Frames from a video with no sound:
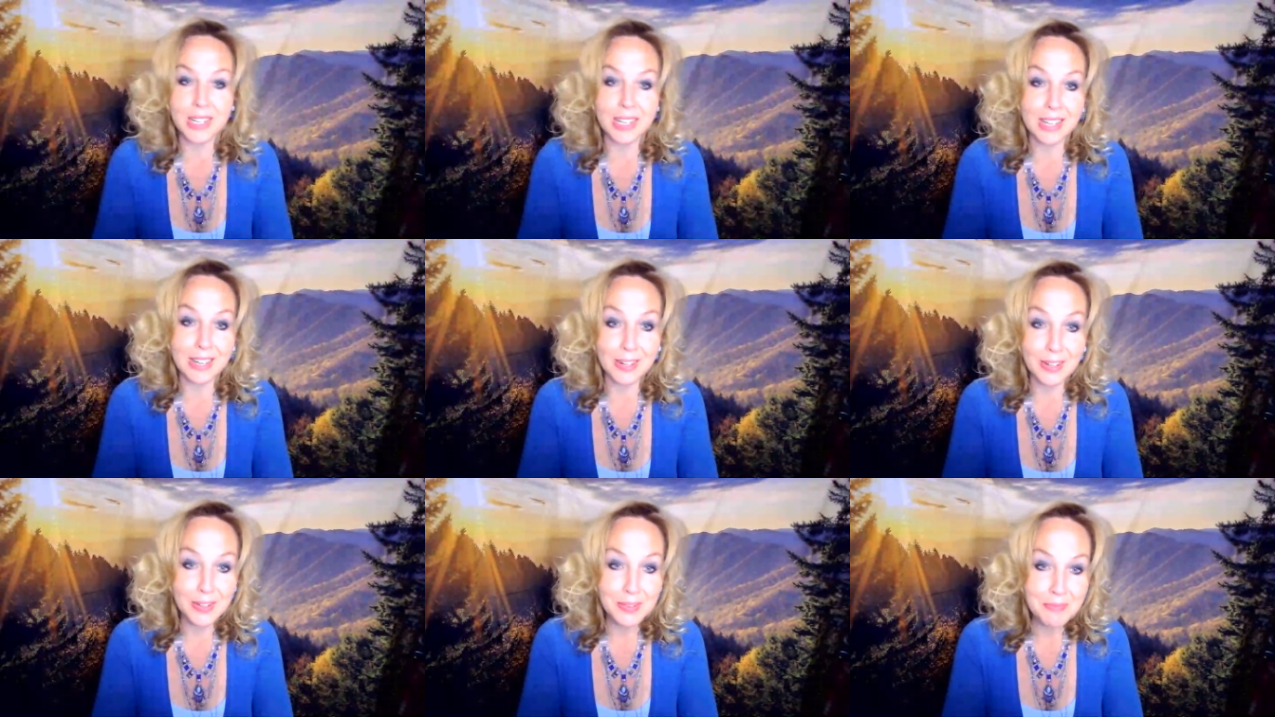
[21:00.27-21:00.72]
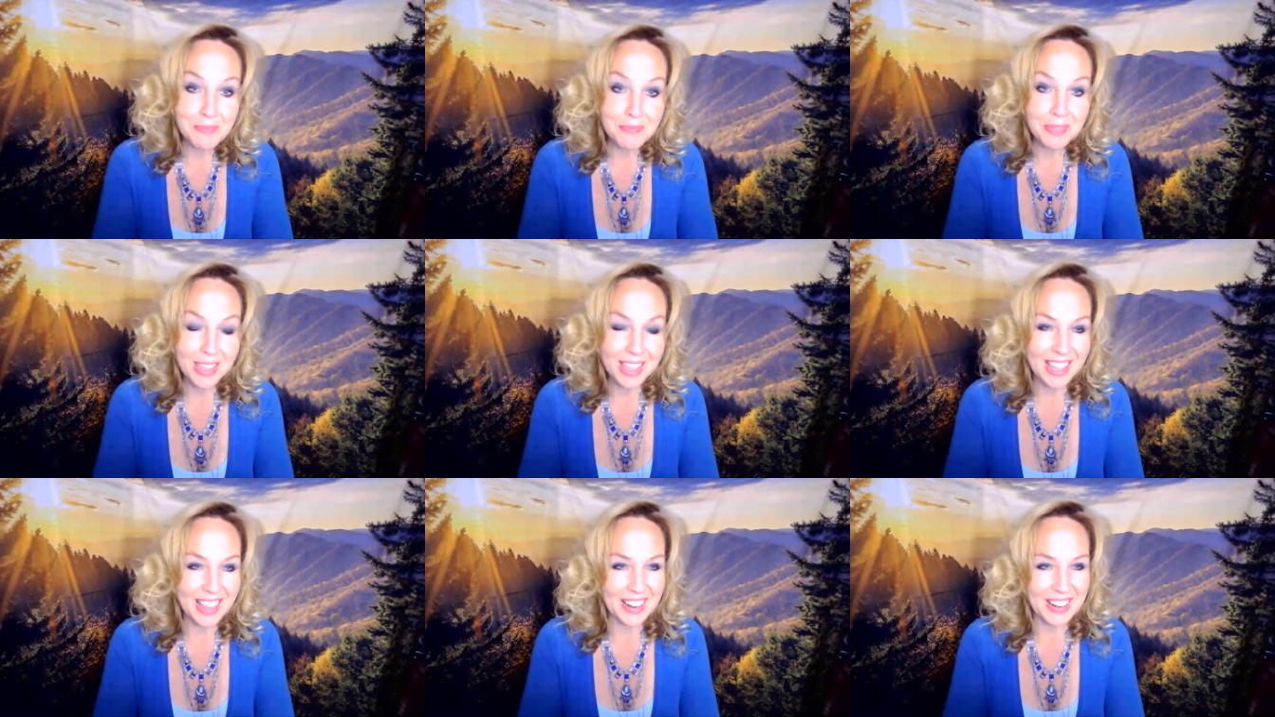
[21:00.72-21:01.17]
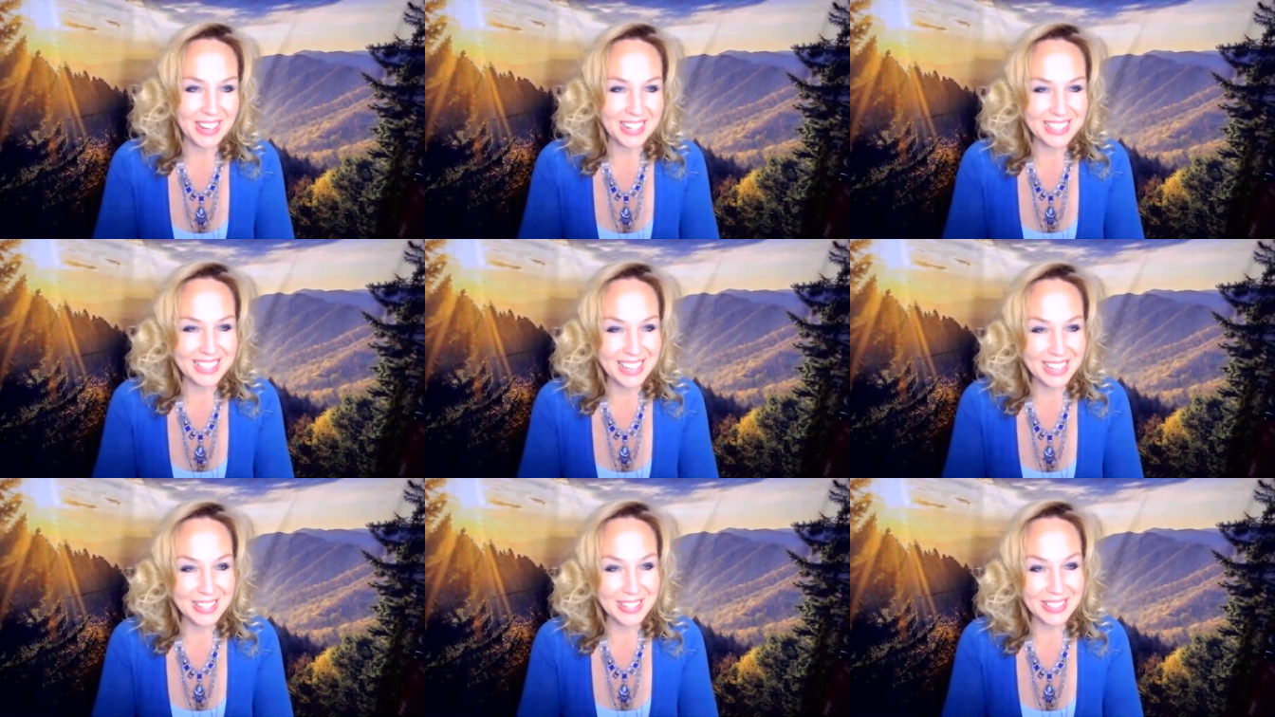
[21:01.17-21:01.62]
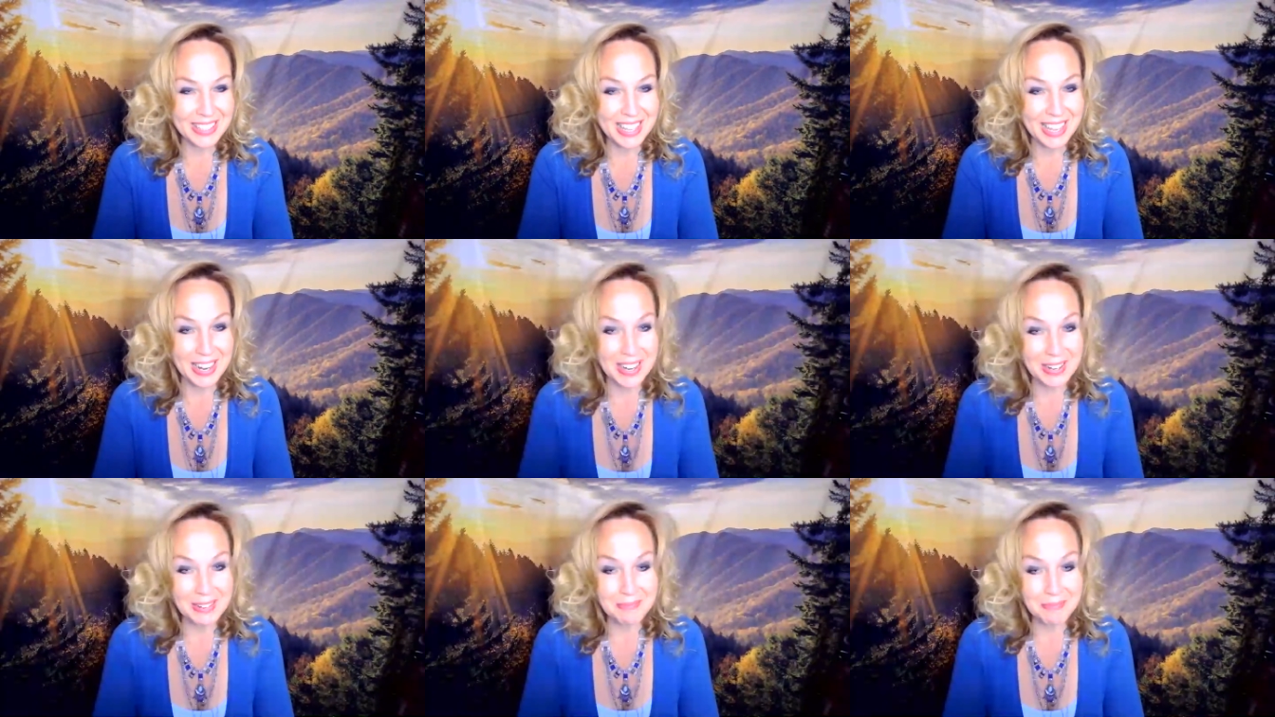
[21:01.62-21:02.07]
to hear. All right, take good
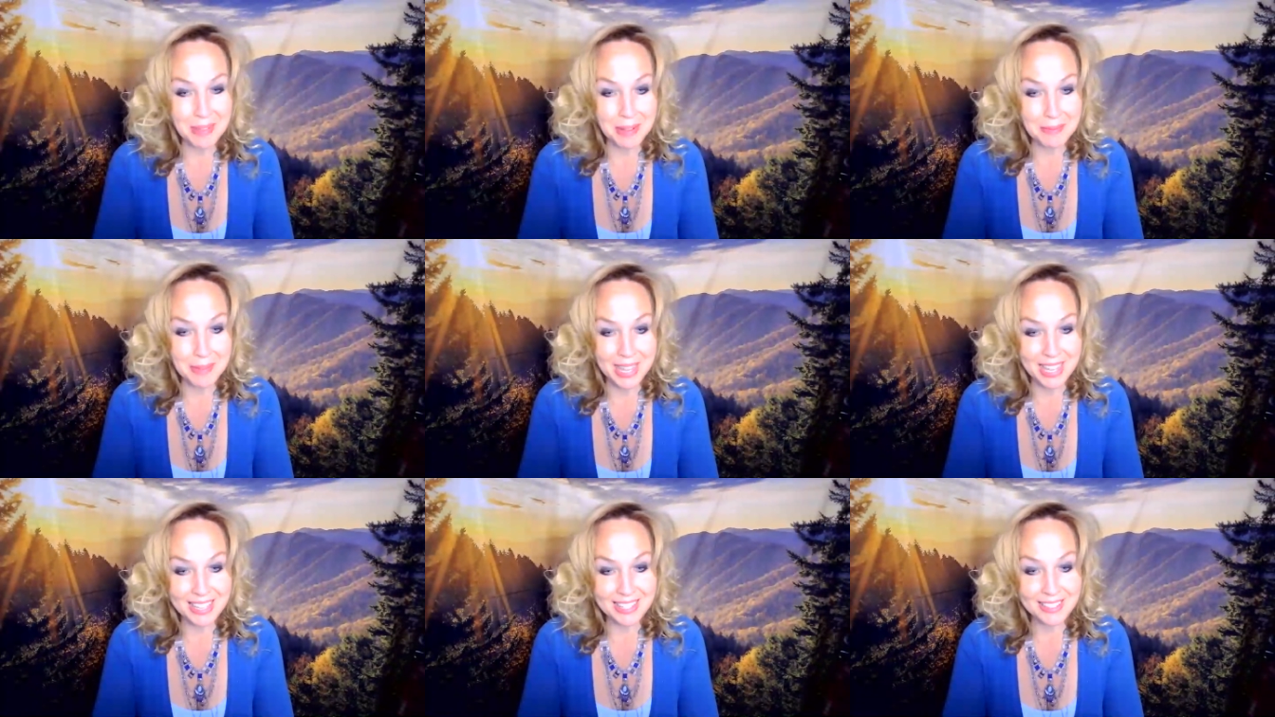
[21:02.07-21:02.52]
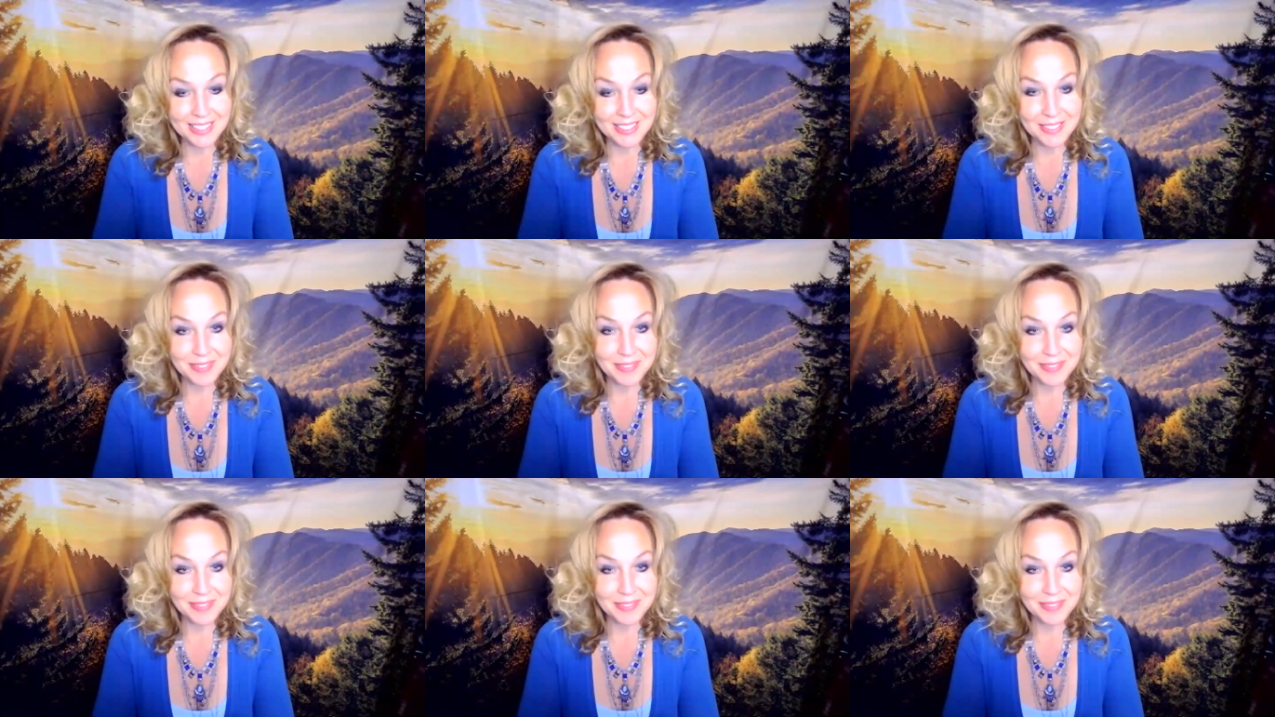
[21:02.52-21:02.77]
care. Bye bye.